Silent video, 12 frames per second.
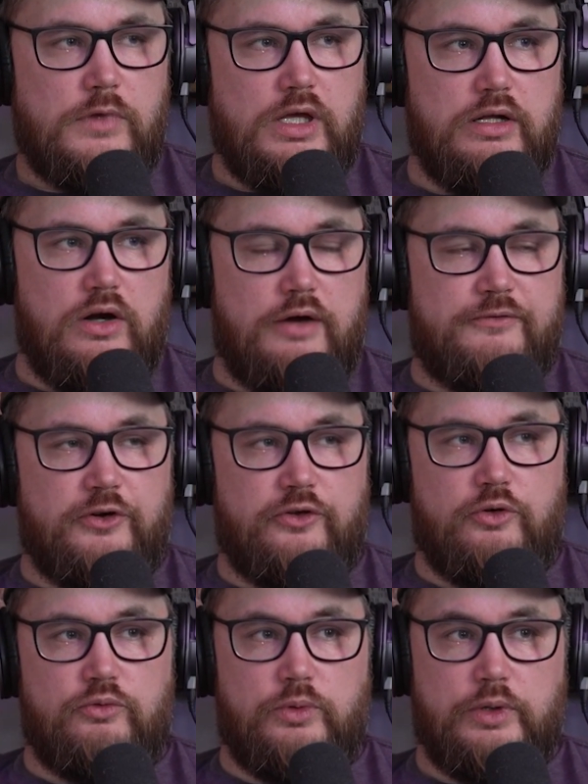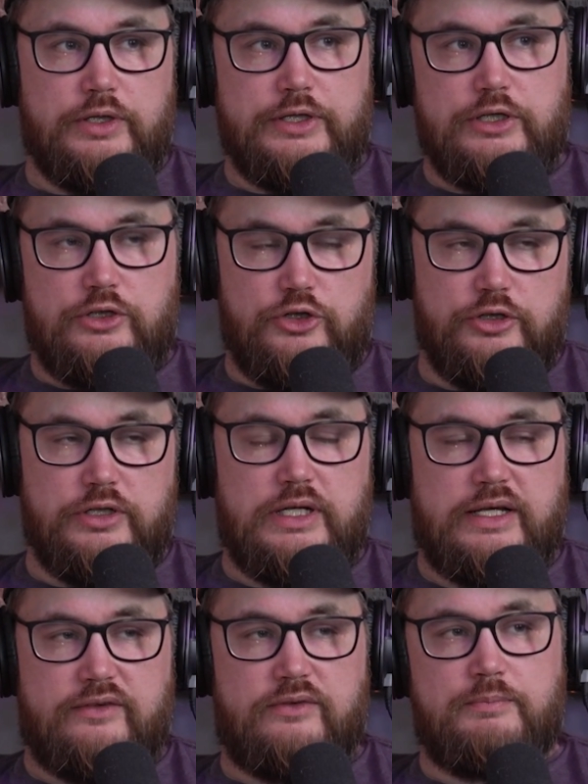and offers a really good
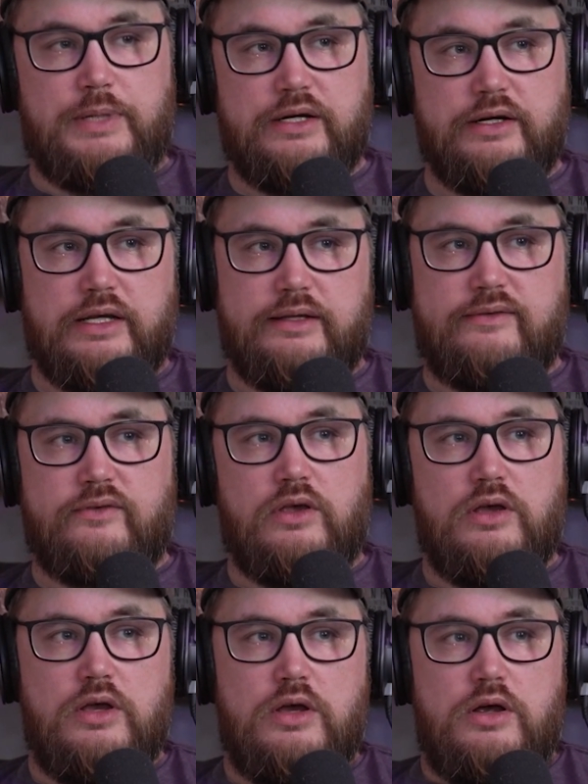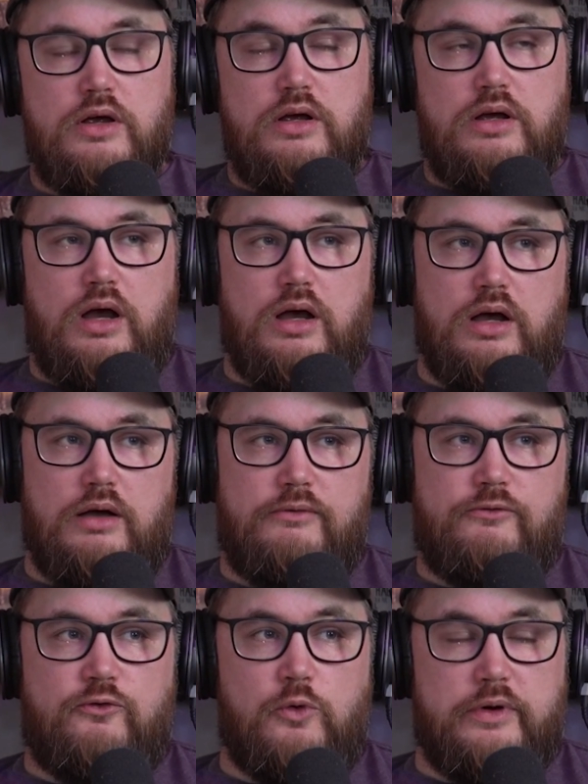experience
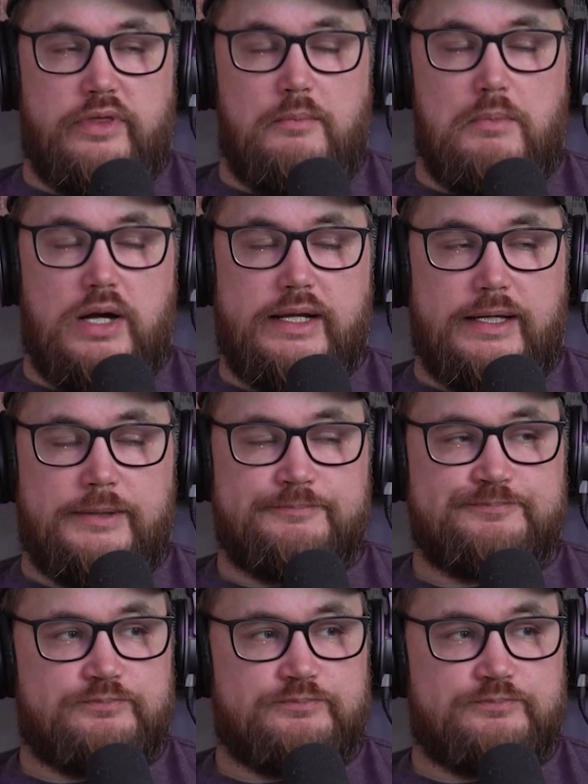for the money,